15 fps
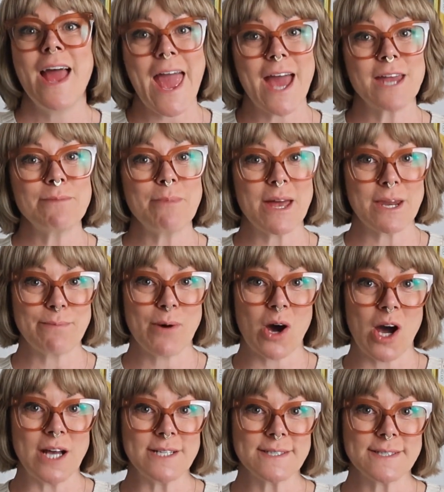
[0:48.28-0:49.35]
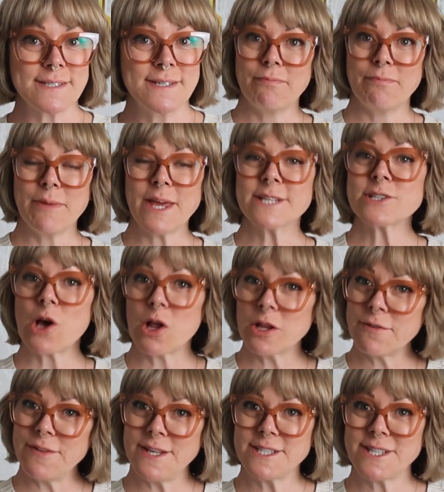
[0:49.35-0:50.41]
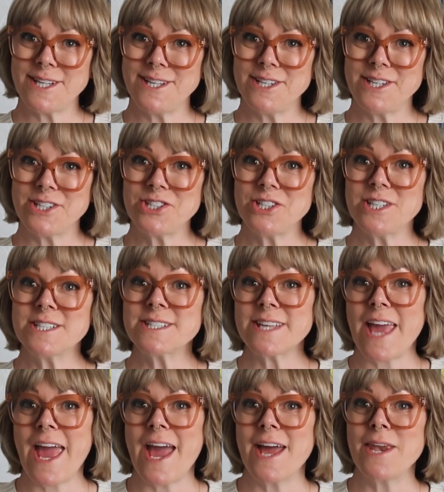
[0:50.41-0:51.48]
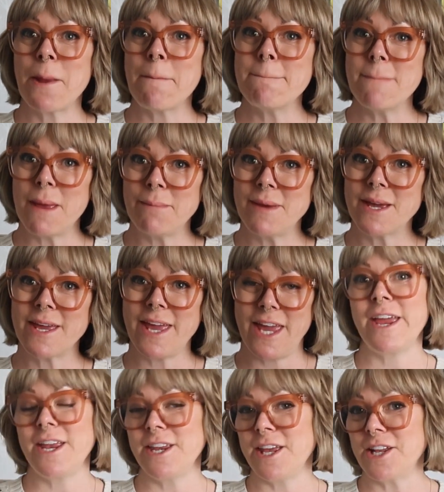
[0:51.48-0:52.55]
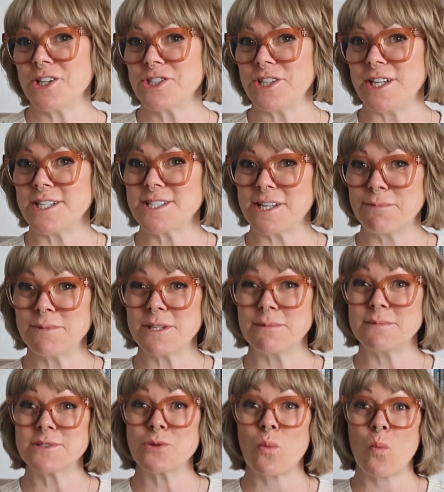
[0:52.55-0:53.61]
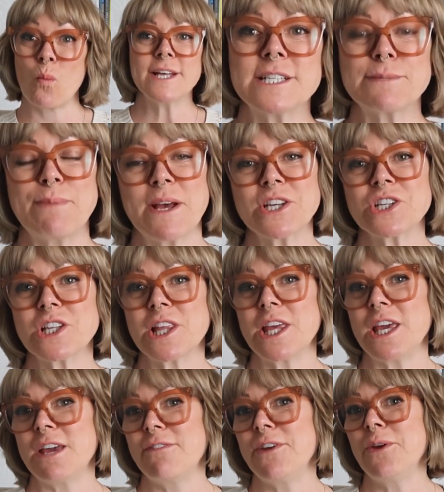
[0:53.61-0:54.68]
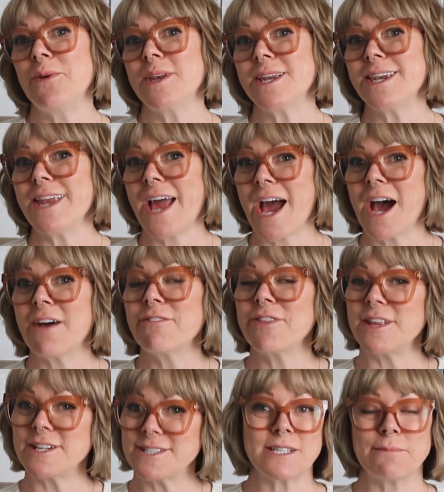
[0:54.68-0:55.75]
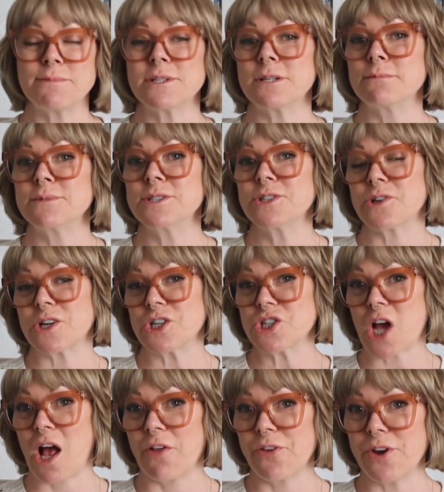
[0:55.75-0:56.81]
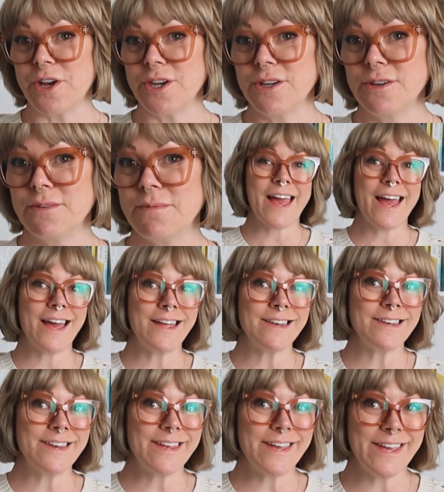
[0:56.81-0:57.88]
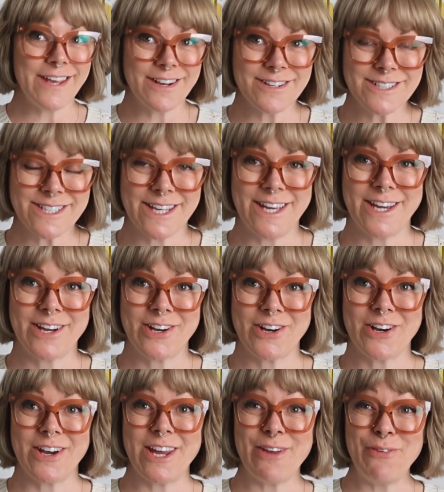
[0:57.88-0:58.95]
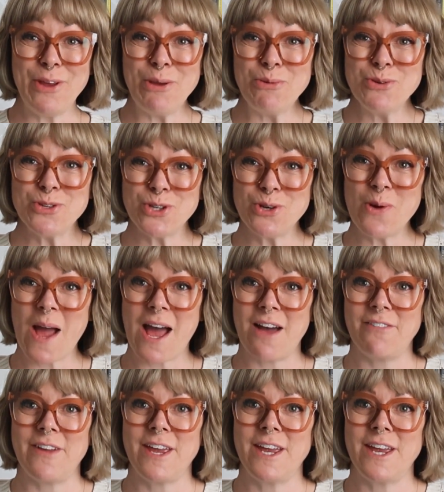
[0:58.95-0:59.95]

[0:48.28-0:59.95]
and menopause. Because all of these conditions can mimic ADHD symptoms, especially if you didn't have these symptoms during childhood. And here's a kicker: if you do have